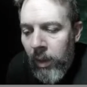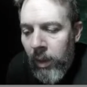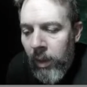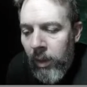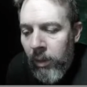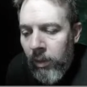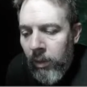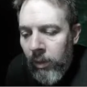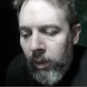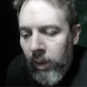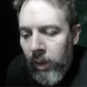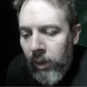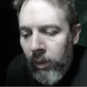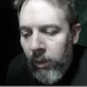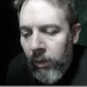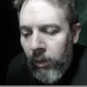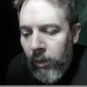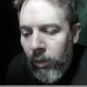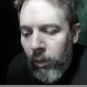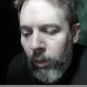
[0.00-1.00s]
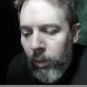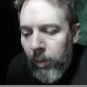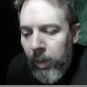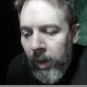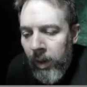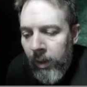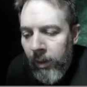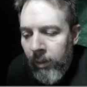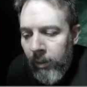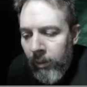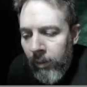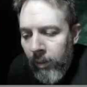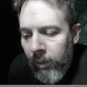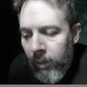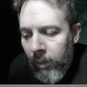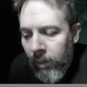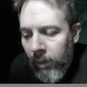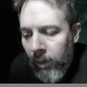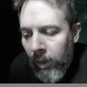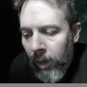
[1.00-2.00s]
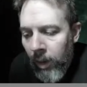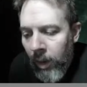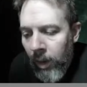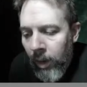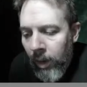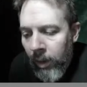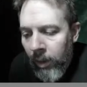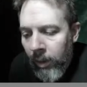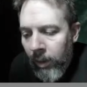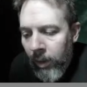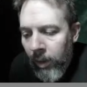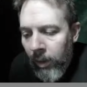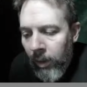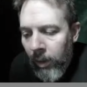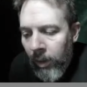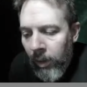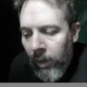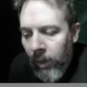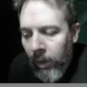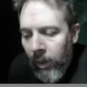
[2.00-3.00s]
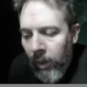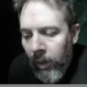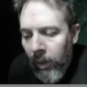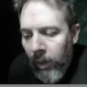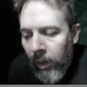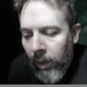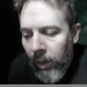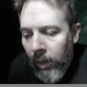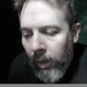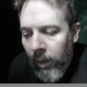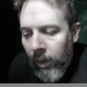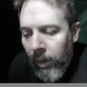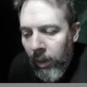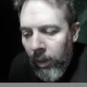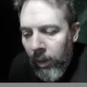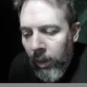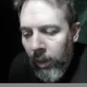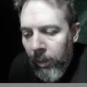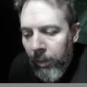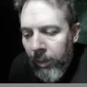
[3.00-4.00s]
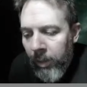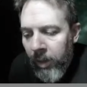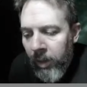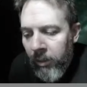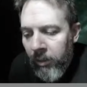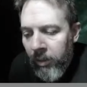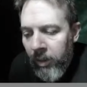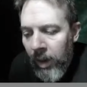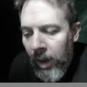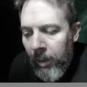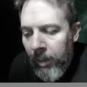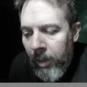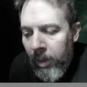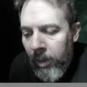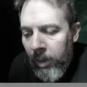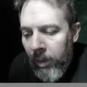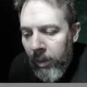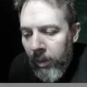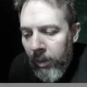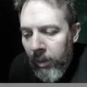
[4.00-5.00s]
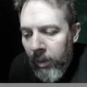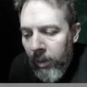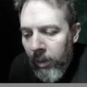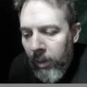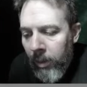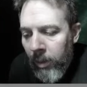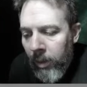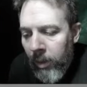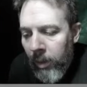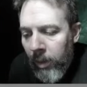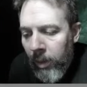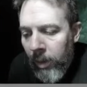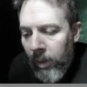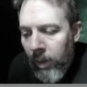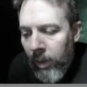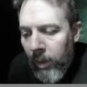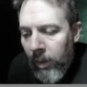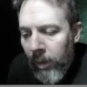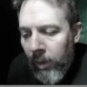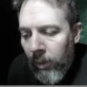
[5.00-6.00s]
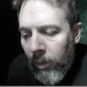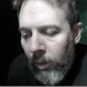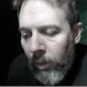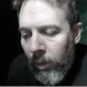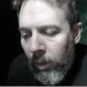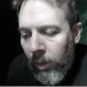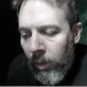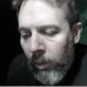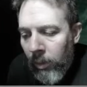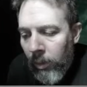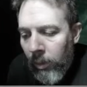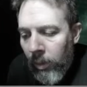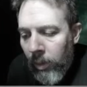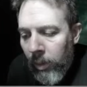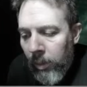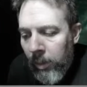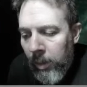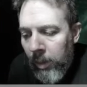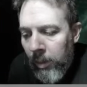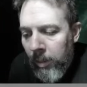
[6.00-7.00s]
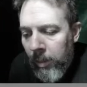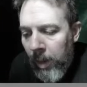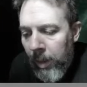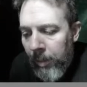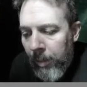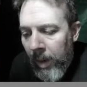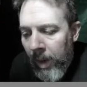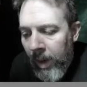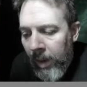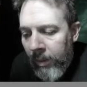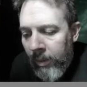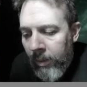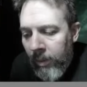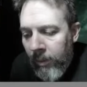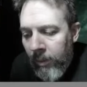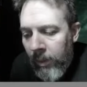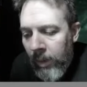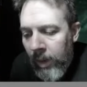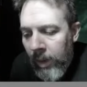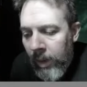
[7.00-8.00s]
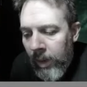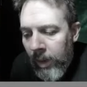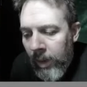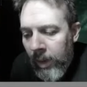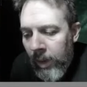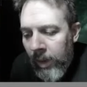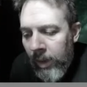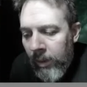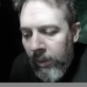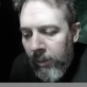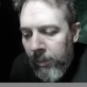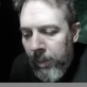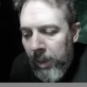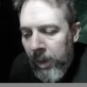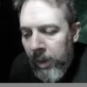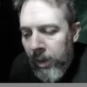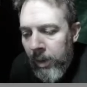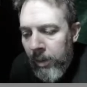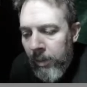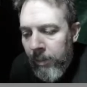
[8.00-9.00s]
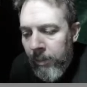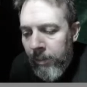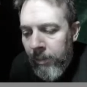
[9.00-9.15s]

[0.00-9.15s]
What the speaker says: There is two pins on the potentiometer. Again, this one is going to be my positive and negative pin.